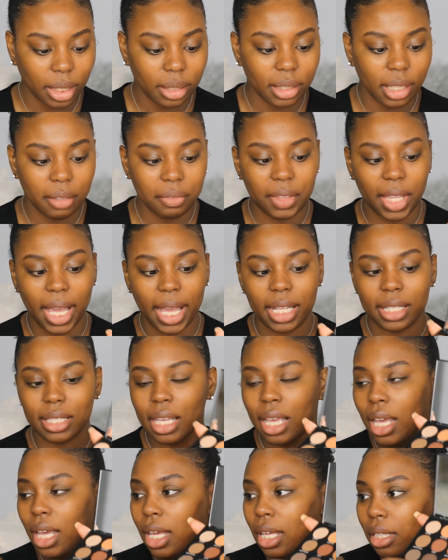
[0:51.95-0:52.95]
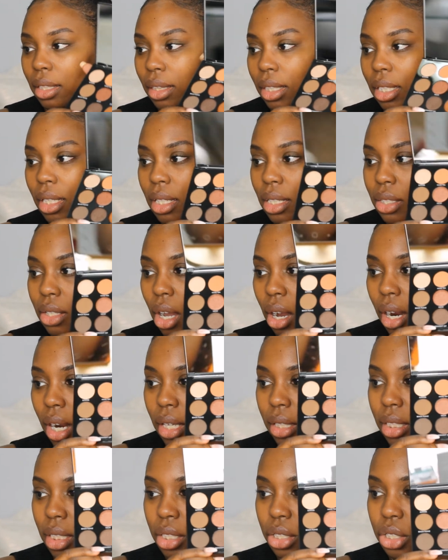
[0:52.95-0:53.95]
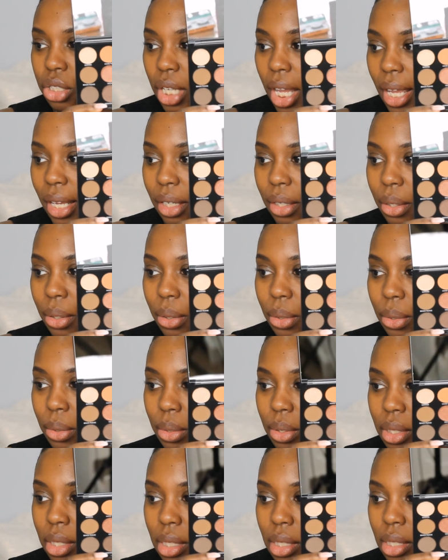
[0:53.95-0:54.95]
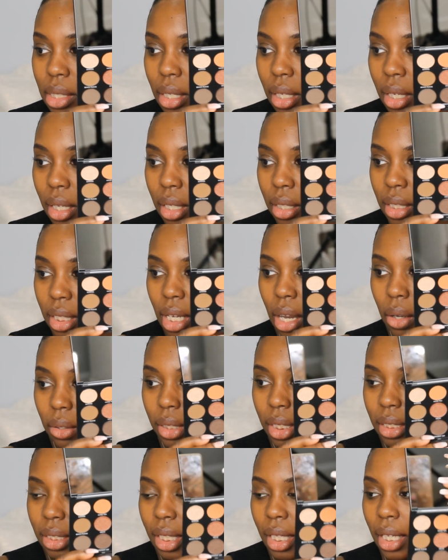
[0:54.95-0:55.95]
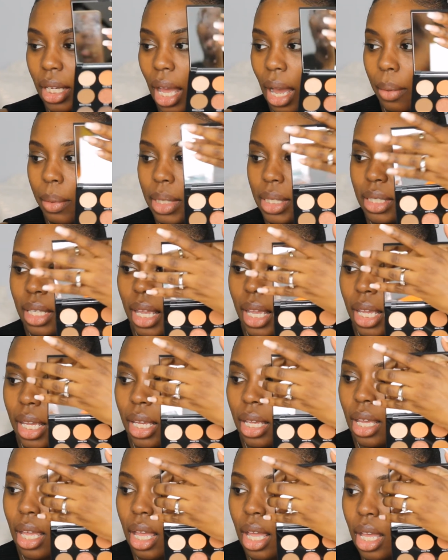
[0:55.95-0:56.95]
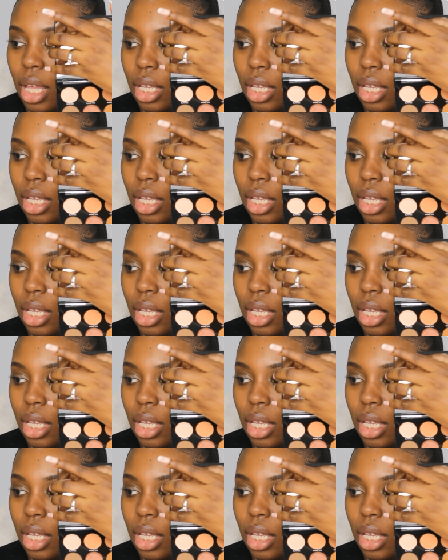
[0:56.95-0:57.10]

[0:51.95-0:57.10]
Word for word: love that. These are the shadows. The only thing I would say